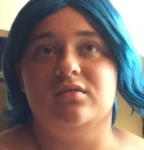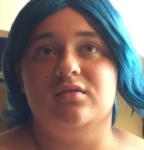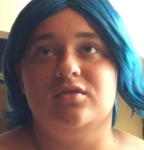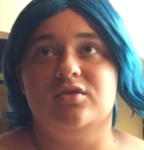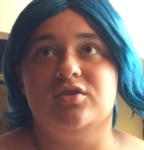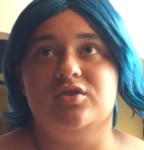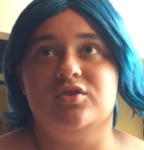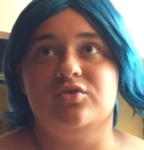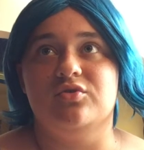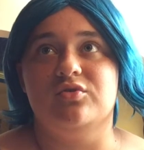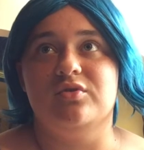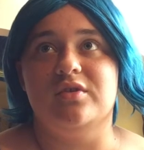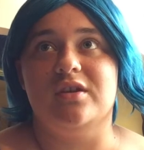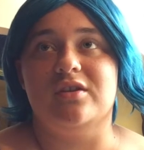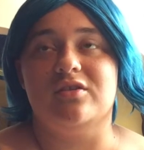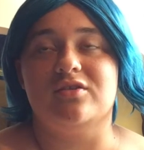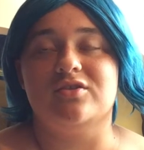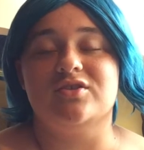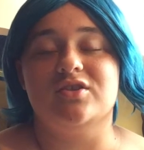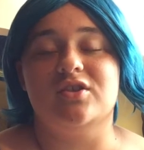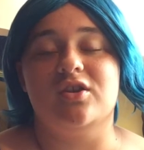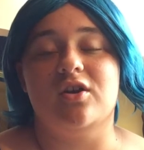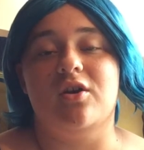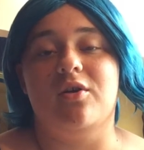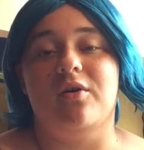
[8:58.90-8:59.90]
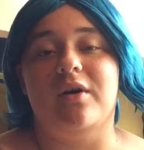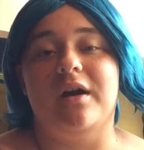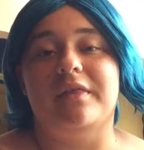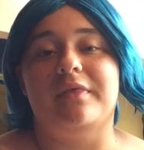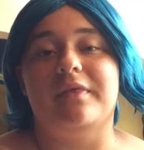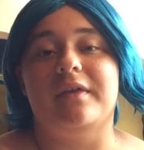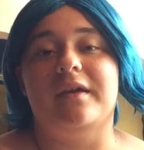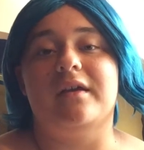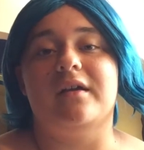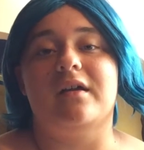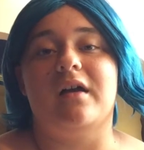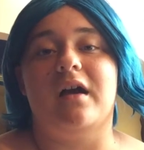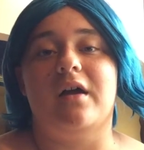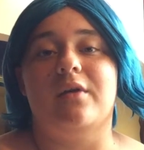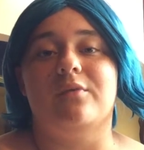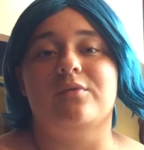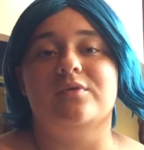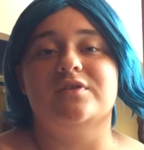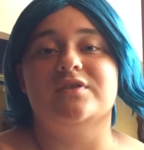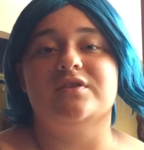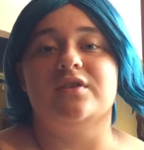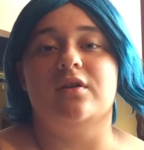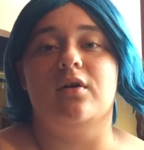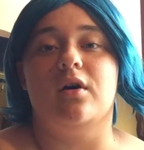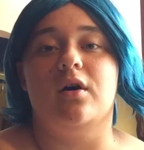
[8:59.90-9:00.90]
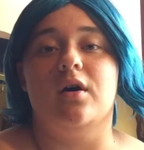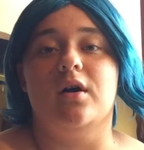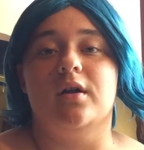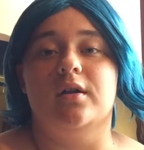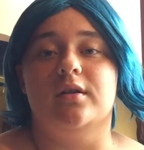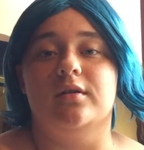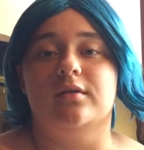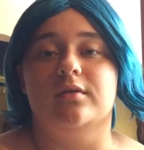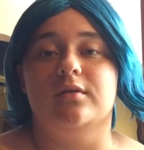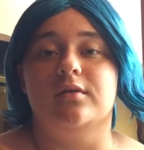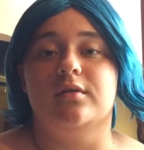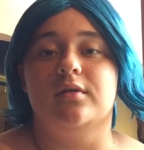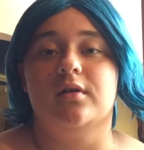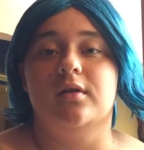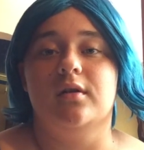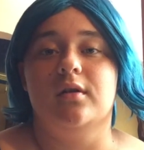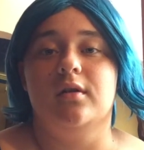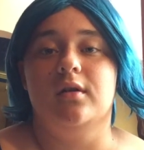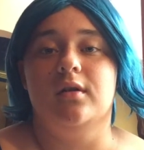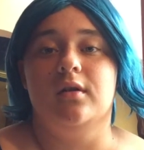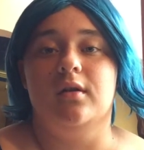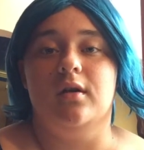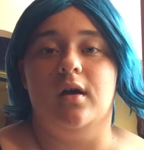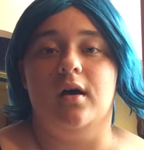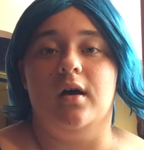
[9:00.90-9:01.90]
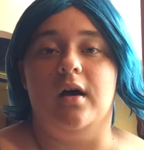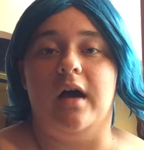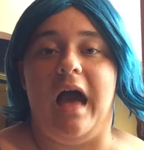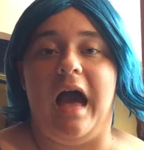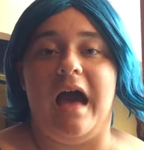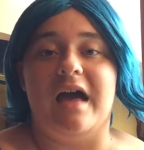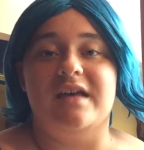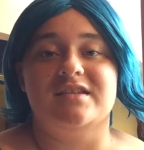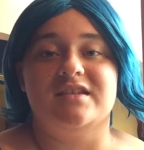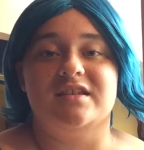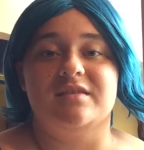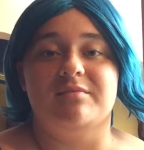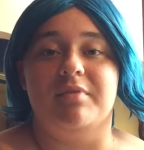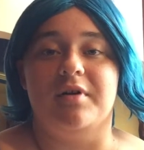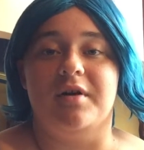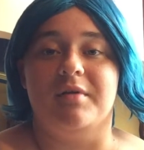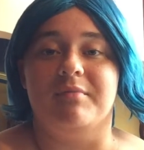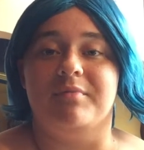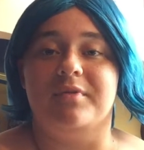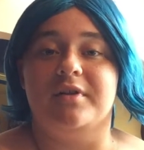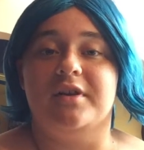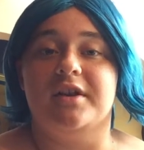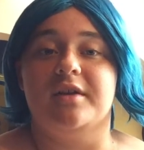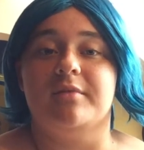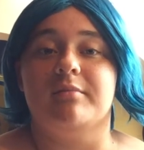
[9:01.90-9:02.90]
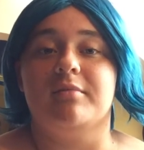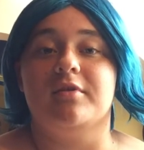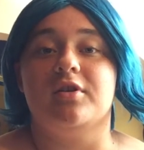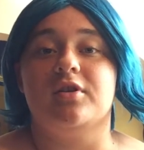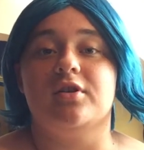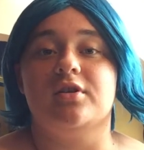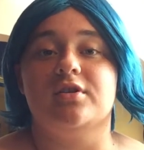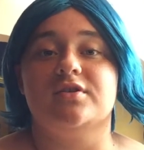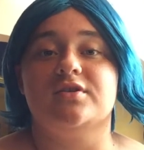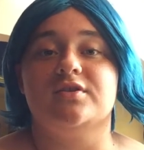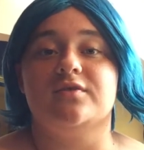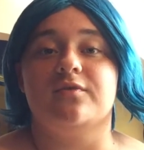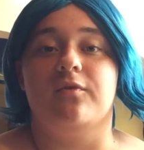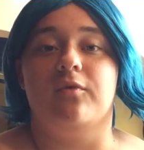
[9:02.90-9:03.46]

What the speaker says: 2 years ago, I think, I was on acid pump inhibitors